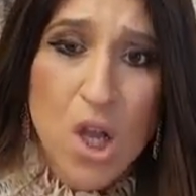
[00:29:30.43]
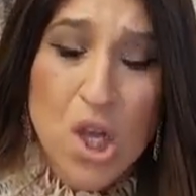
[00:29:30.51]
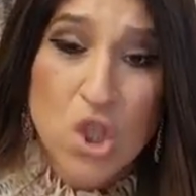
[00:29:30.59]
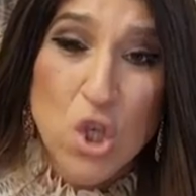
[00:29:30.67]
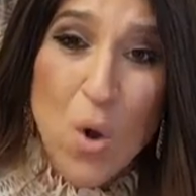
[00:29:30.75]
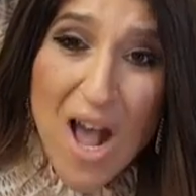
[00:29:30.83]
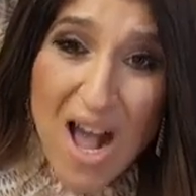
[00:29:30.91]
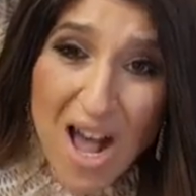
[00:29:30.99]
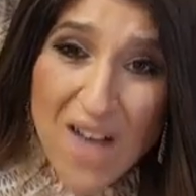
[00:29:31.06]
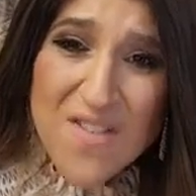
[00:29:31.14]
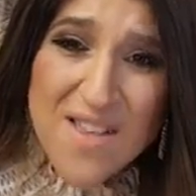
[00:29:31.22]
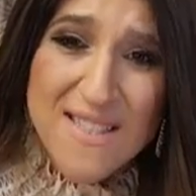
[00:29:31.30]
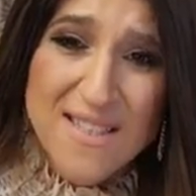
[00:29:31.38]
So
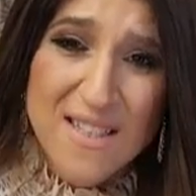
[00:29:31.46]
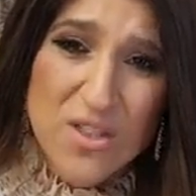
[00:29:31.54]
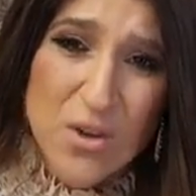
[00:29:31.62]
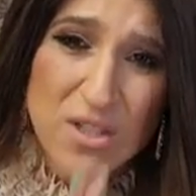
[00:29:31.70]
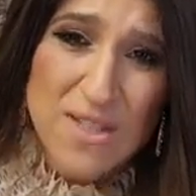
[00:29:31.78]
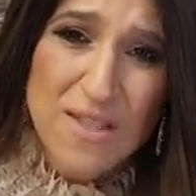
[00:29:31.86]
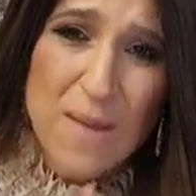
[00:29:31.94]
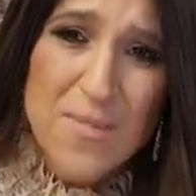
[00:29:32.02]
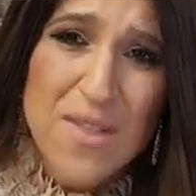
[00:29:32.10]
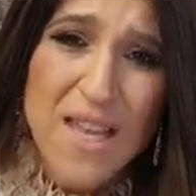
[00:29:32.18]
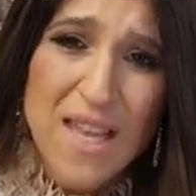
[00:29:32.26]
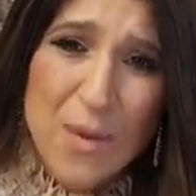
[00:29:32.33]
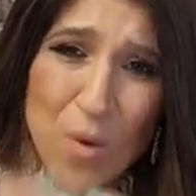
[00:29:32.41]
obviously there's
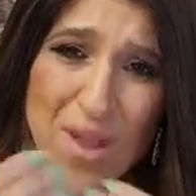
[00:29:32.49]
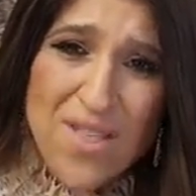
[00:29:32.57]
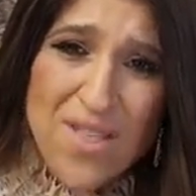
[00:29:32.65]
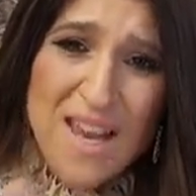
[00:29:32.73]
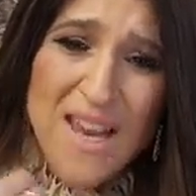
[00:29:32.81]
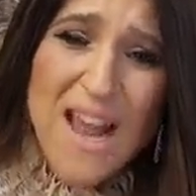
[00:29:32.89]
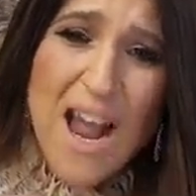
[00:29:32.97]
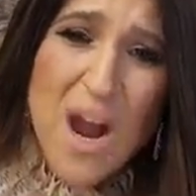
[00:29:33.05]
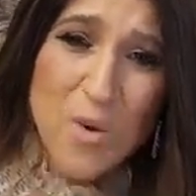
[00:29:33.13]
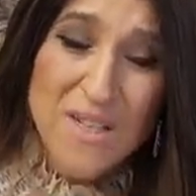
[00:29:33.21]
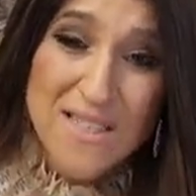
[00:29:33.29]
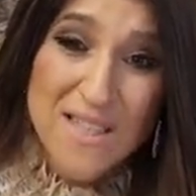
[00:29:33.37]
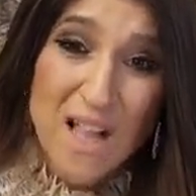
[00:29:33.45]
something within
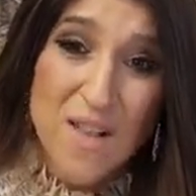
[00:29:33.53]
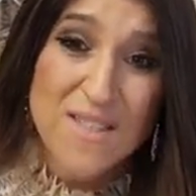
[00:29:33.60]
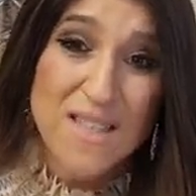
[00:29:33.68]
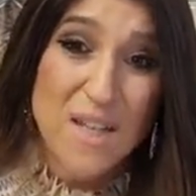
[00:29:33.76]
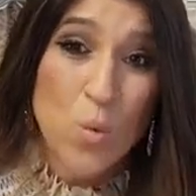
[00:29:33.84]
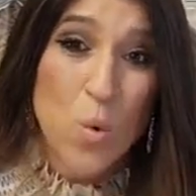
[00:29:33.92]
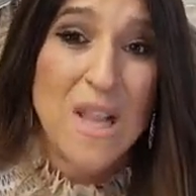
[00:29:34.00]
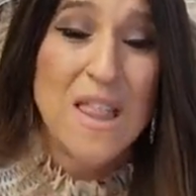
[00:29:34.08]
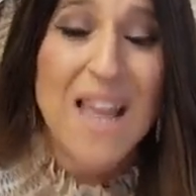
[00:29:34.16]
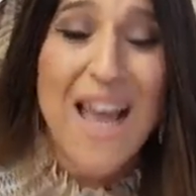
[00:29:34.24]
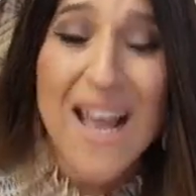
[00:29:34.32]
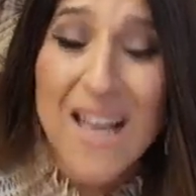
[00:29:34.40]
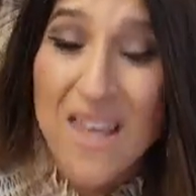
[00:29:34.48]
ourselves that we're
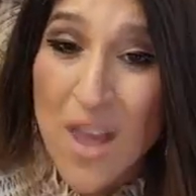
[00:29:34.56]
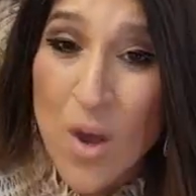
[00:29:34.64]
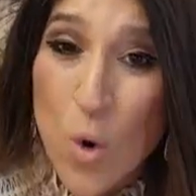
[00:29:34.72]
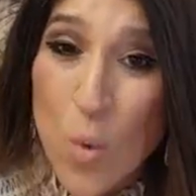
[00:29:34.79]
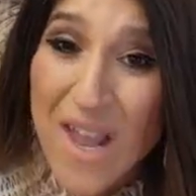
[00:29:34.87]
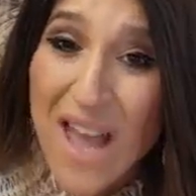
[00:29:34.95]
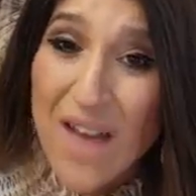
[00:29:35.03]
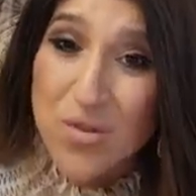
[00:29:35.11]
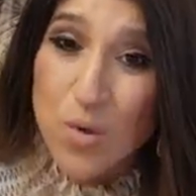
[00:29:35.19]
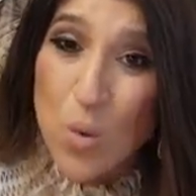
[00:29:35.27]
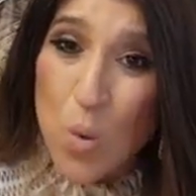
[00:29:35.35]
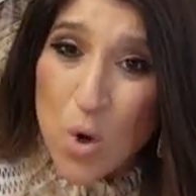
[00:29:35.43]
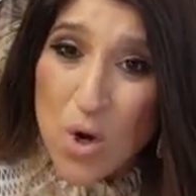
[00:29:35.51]
lacking or we have
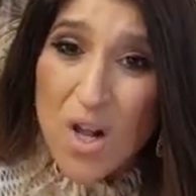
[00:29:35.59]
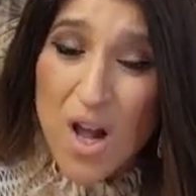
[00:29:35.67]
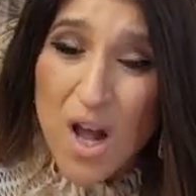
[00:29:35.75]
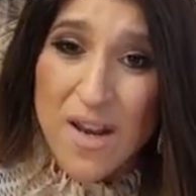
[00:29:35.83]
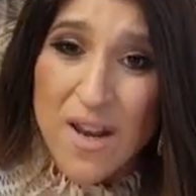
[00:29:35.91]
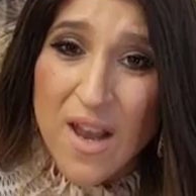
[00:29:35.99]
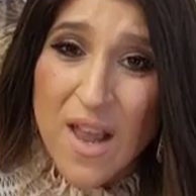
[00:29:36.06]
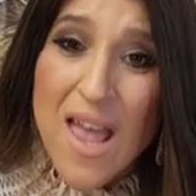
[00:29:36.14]
to work on,